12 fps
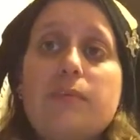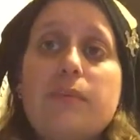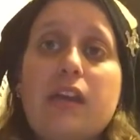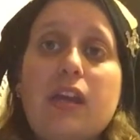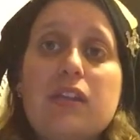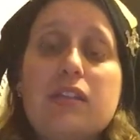
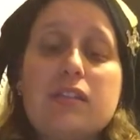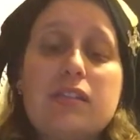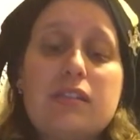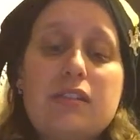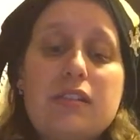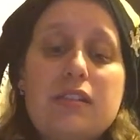
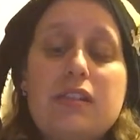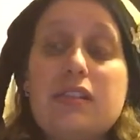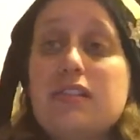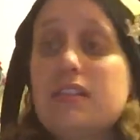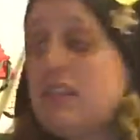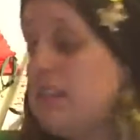because
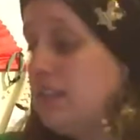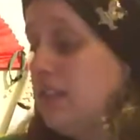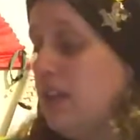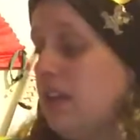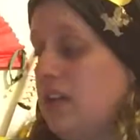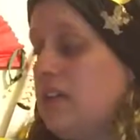
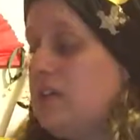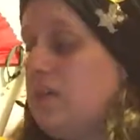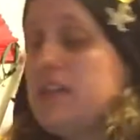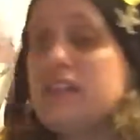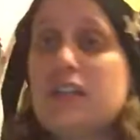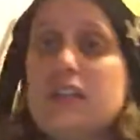this
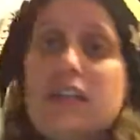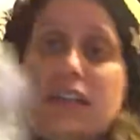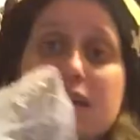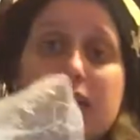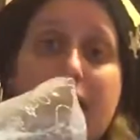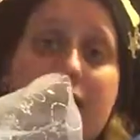basically
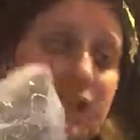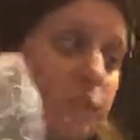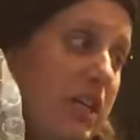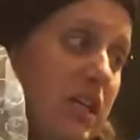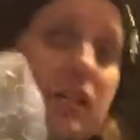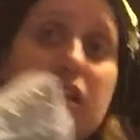is last
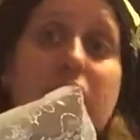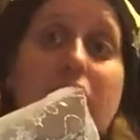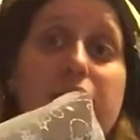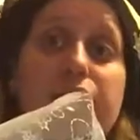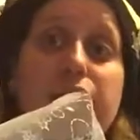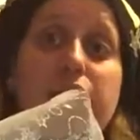minute
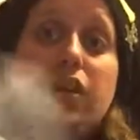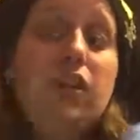stuff.